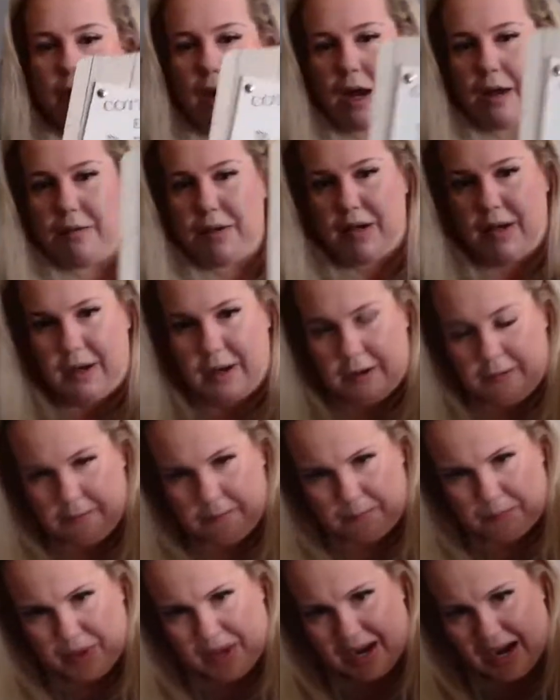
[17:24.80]
I mean,
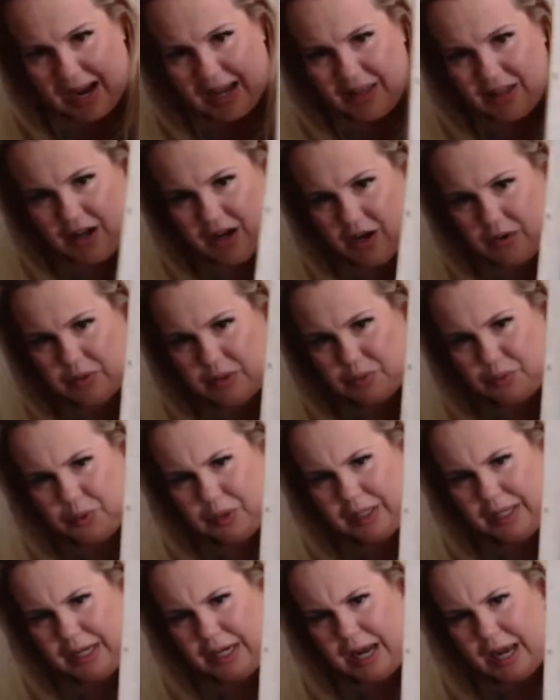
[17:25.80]
and I thought it was
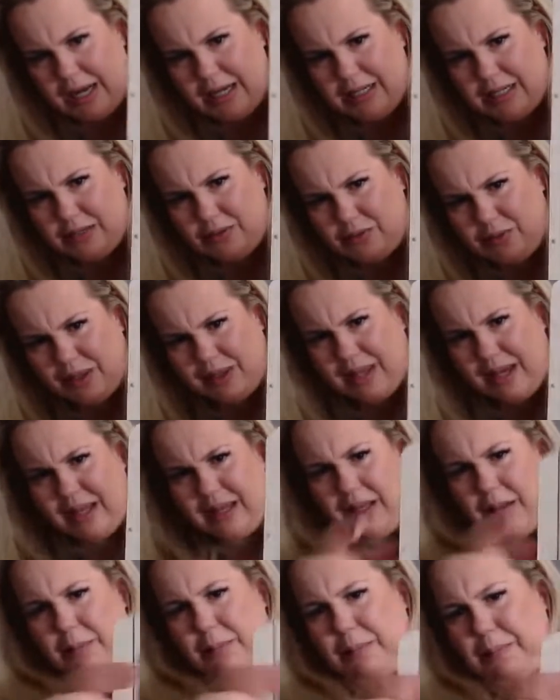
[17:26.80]
really nice with like
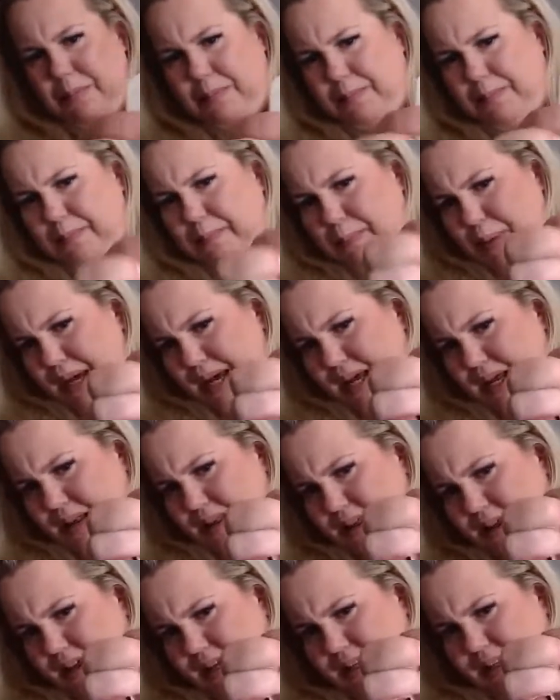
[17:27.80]
the pit,
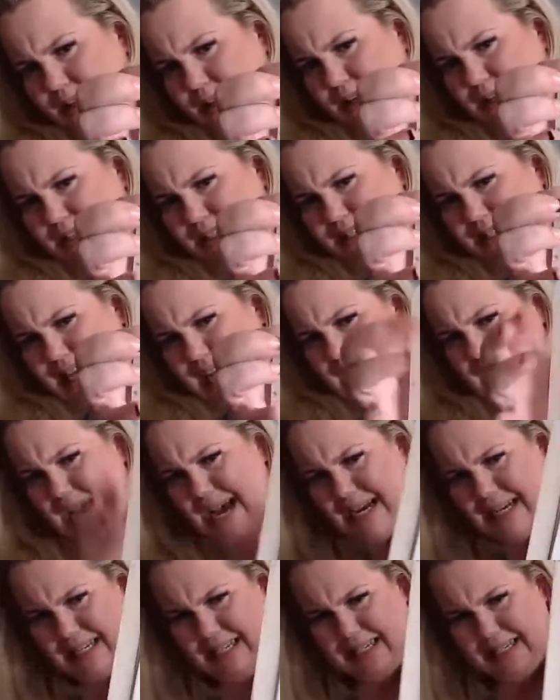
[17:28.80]
like the
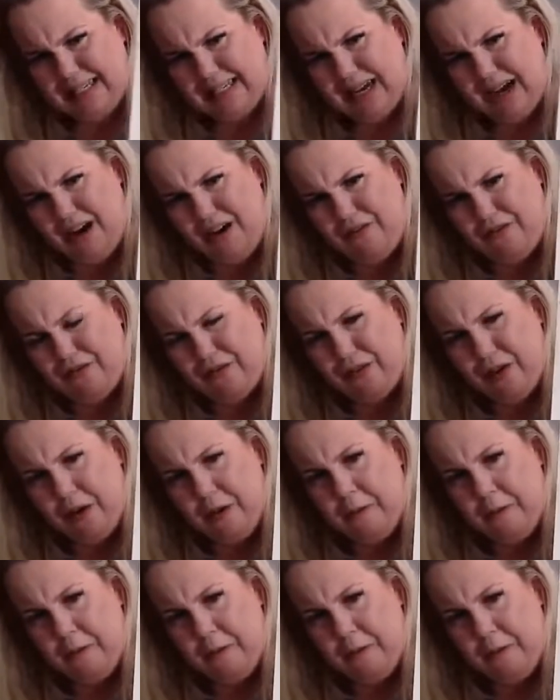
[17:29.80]
tacks and stuff.